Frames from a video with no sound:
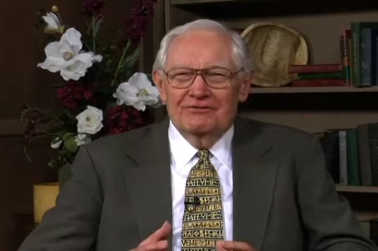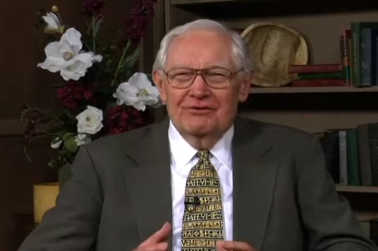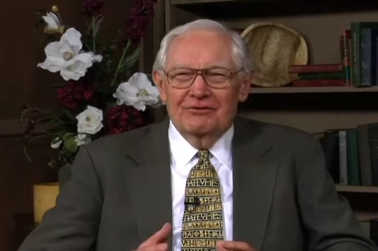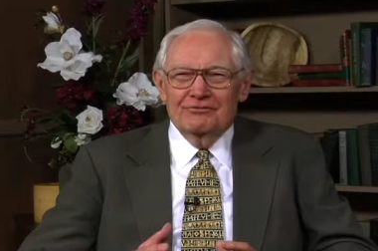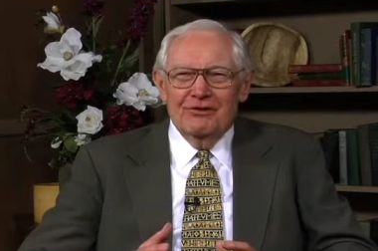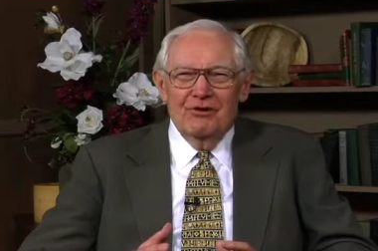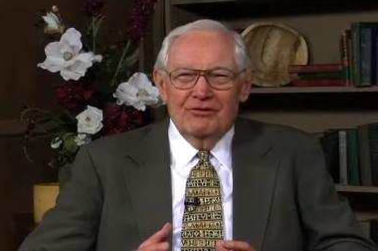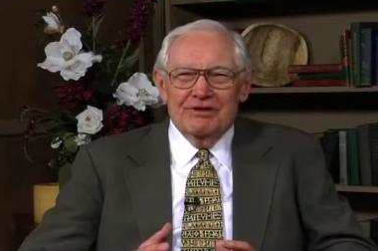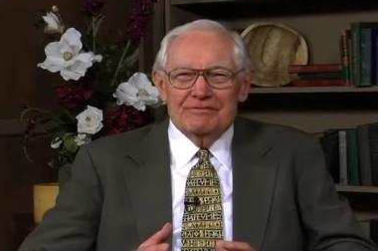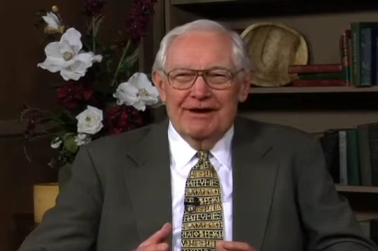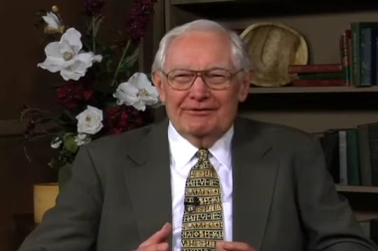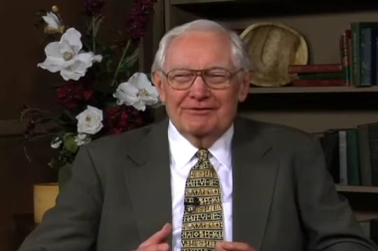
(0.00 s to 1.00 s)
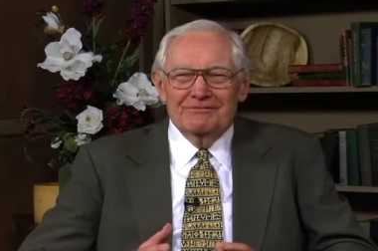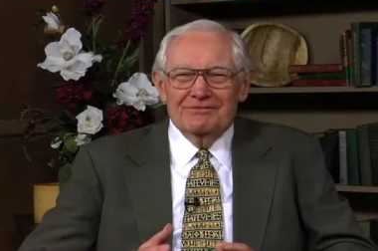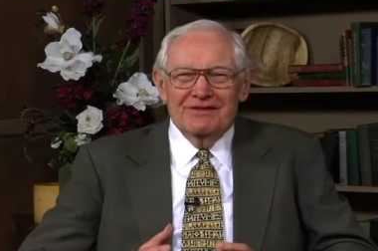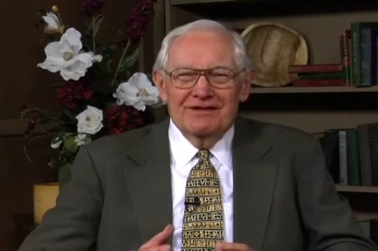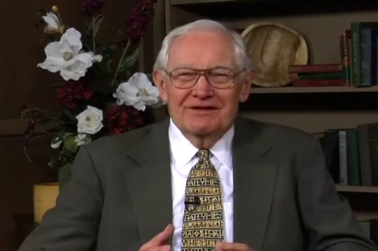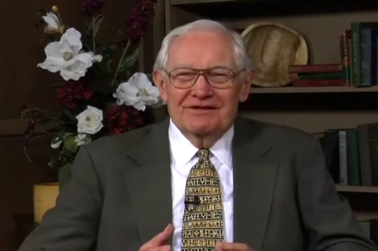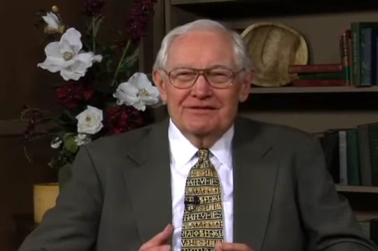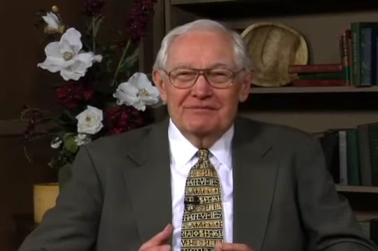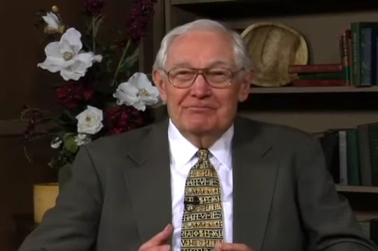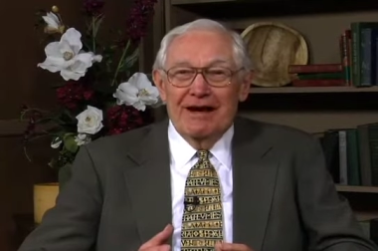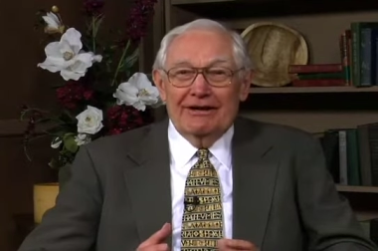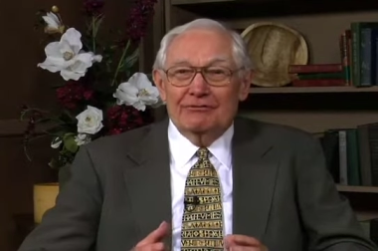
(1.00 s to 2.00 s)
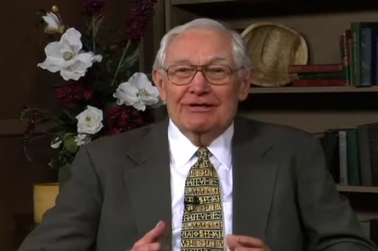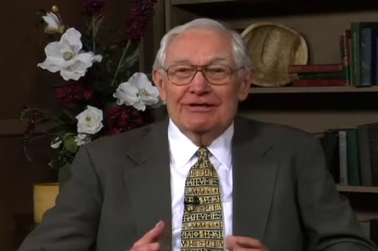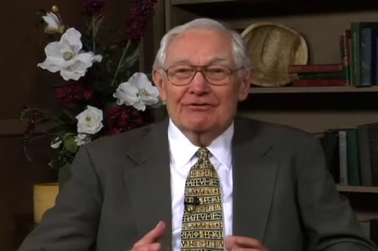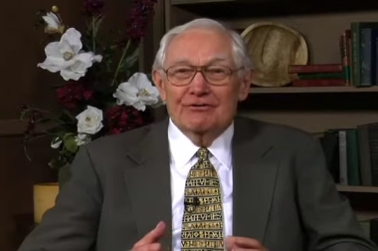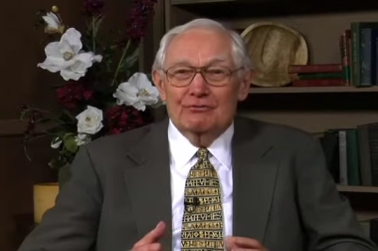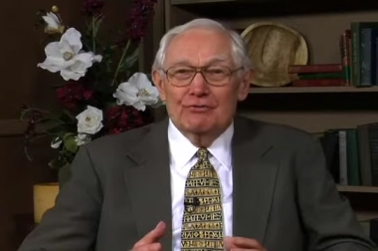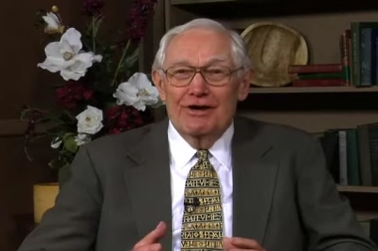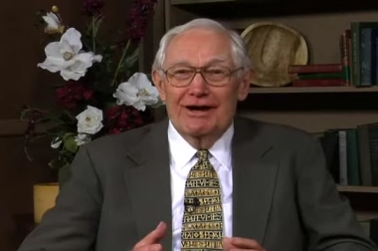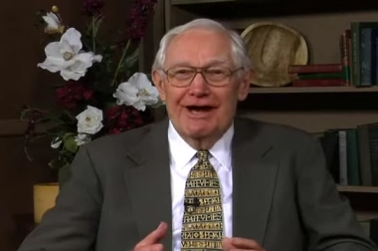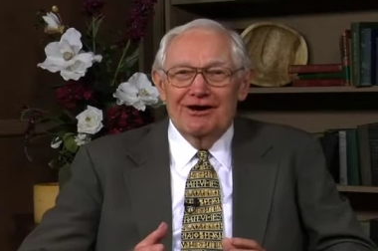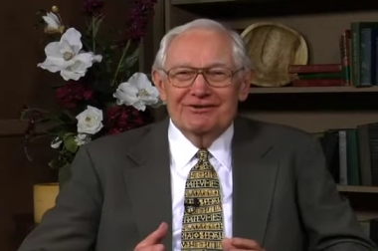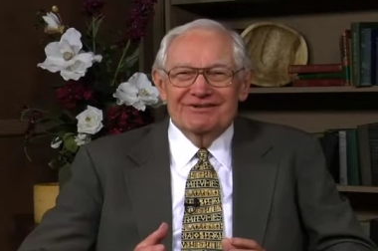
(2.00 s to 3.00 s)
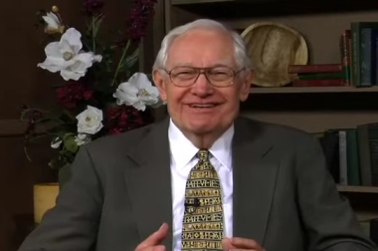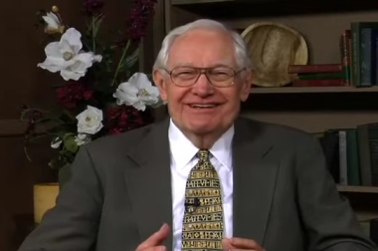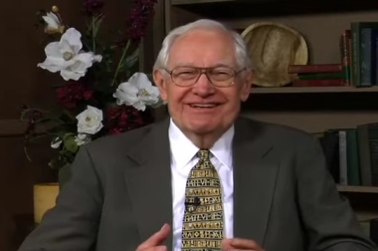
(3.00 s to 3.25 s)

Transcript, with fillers: phone, only better. The battery doesn't run out.